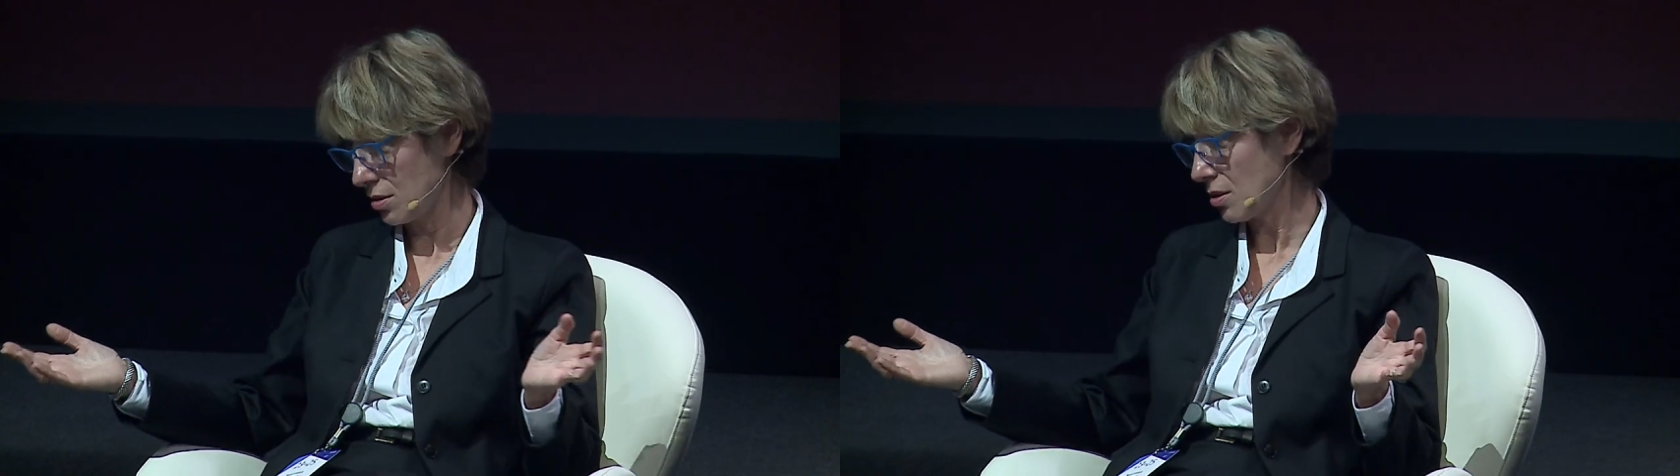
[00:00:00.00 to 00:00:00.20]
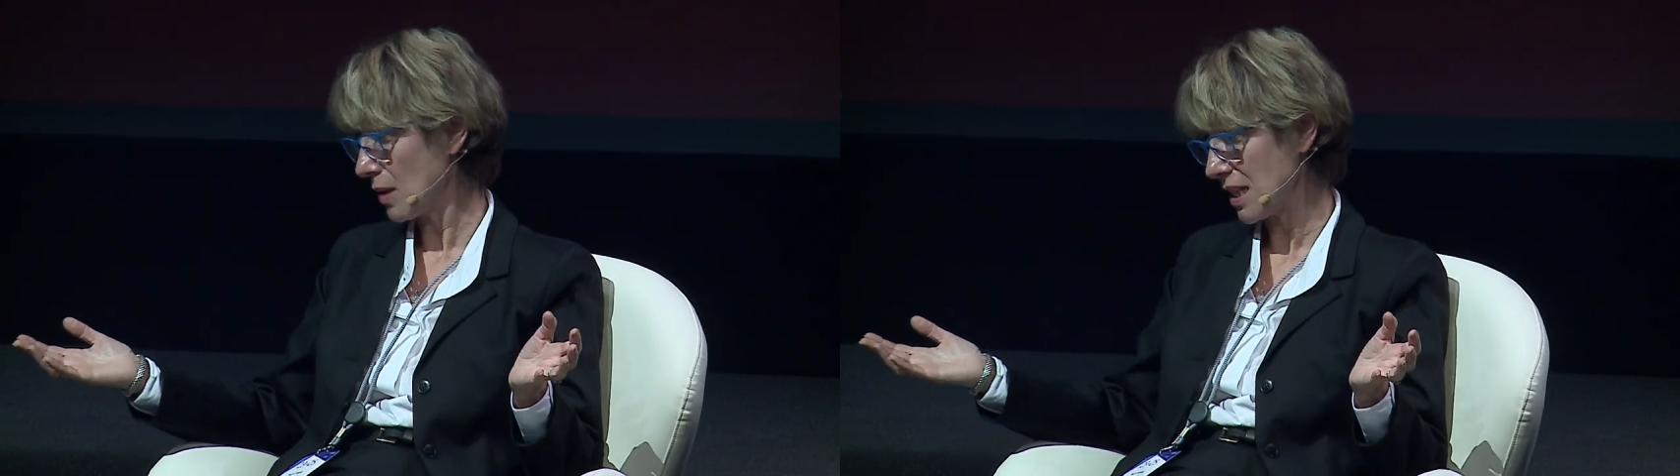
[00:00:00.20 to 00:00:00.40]

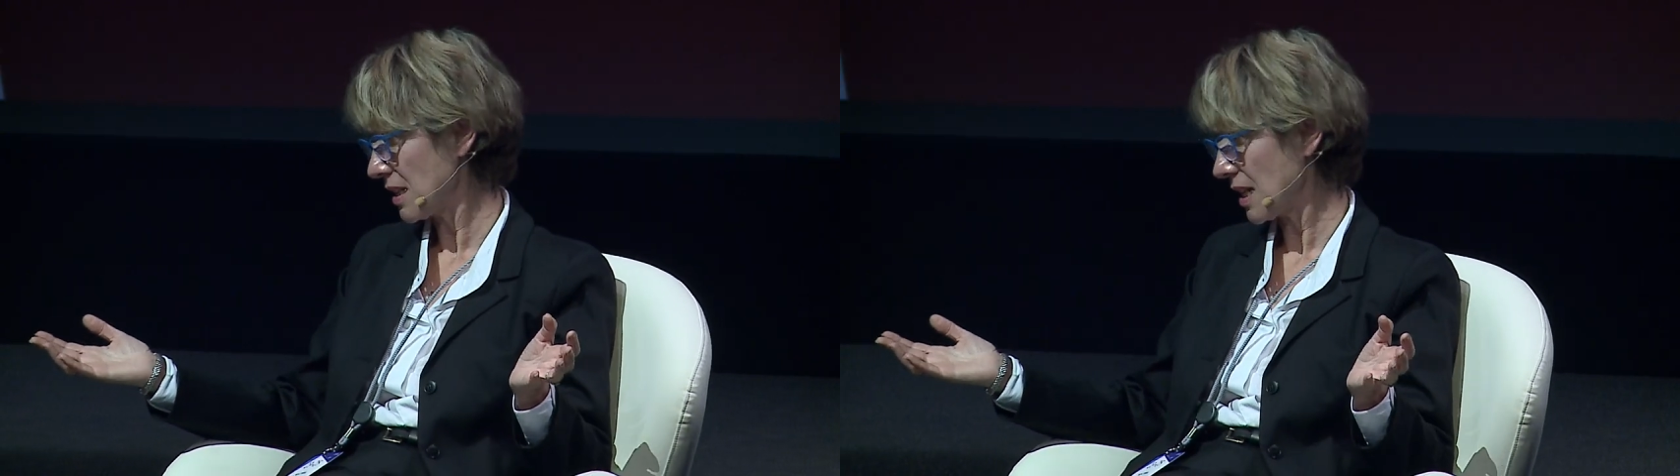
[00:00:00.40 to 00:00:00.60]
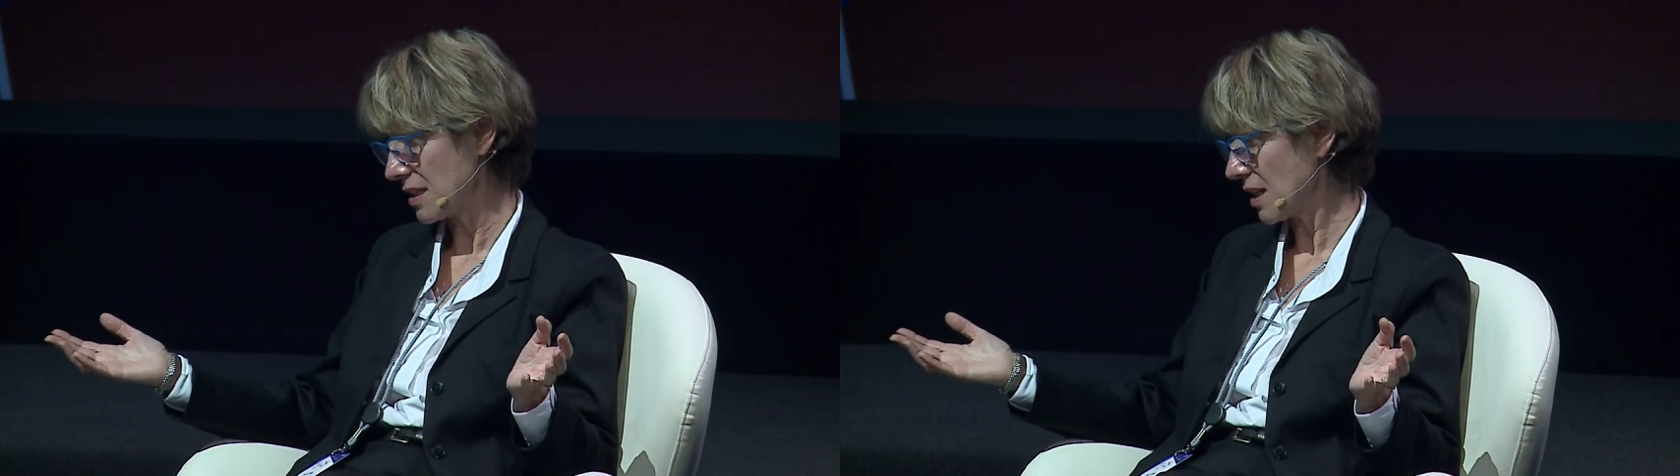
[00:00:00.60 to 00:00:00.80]
to
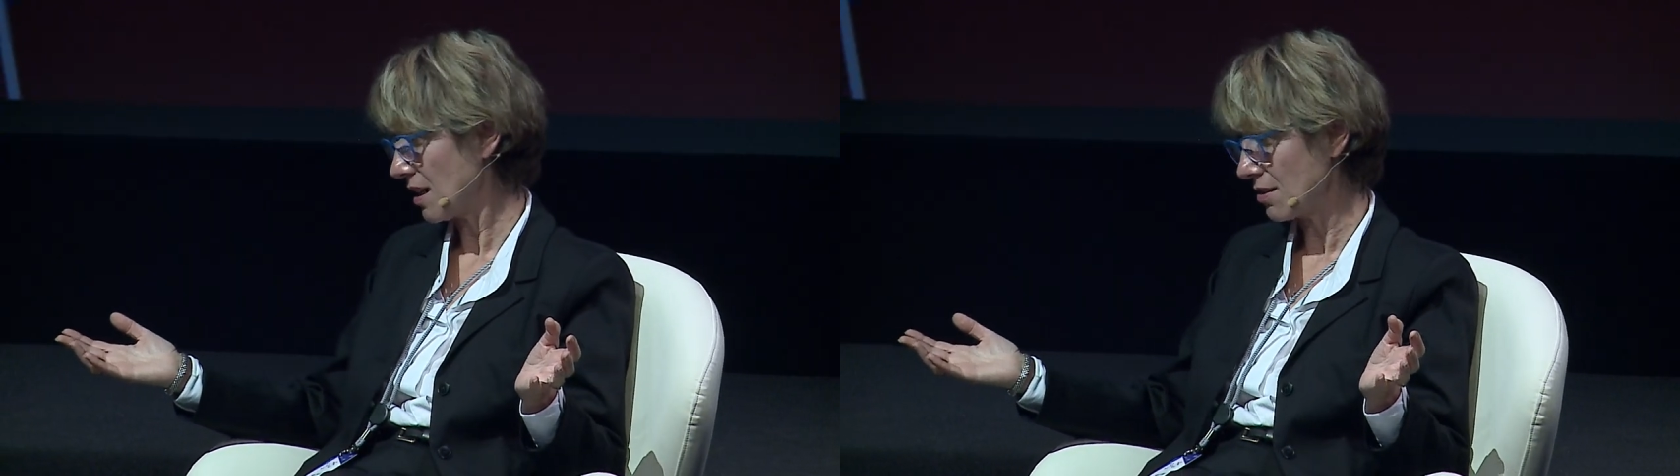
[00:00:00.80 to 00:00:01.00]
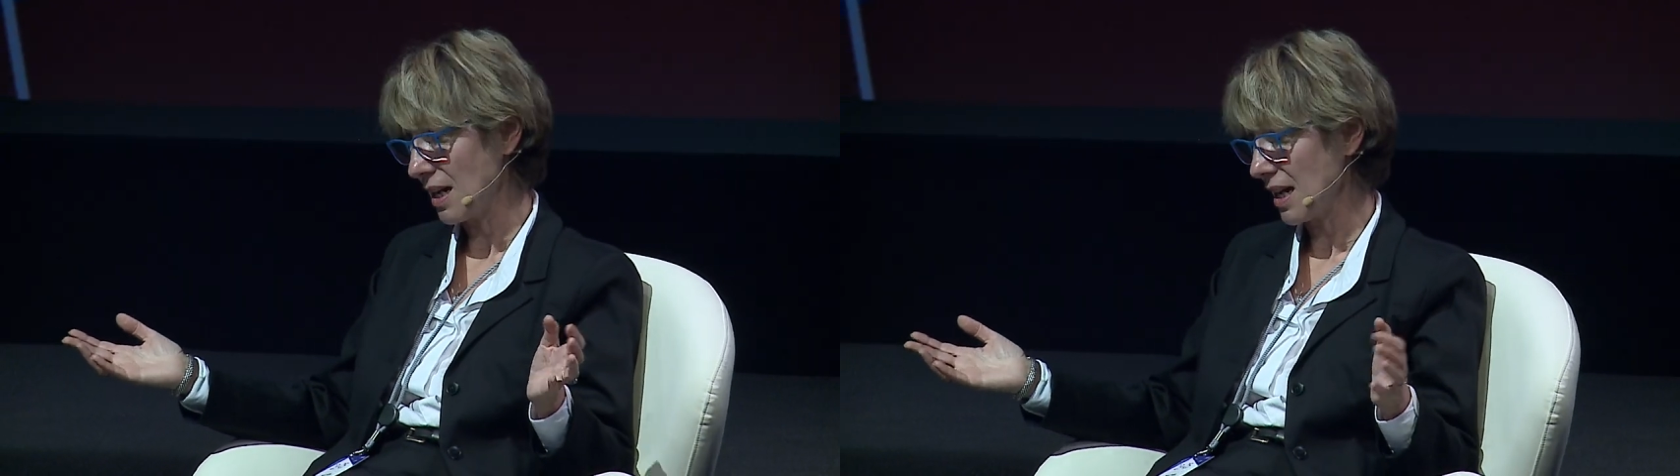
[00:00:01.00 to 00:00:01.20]

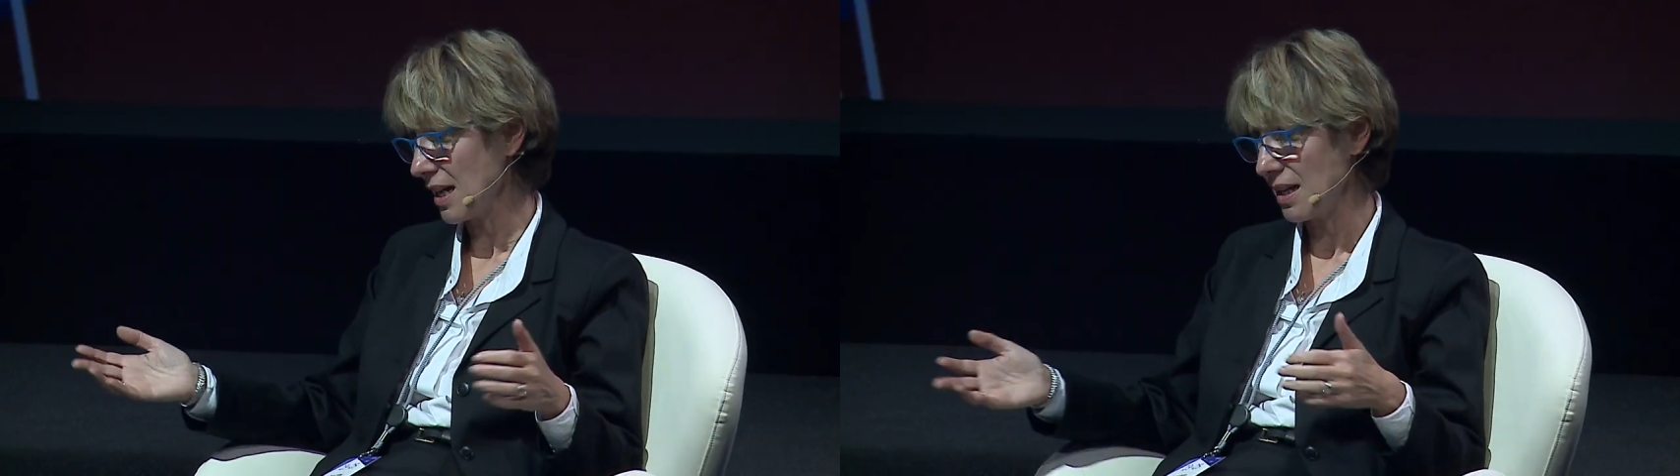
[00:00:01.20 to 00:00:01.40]
SSRI,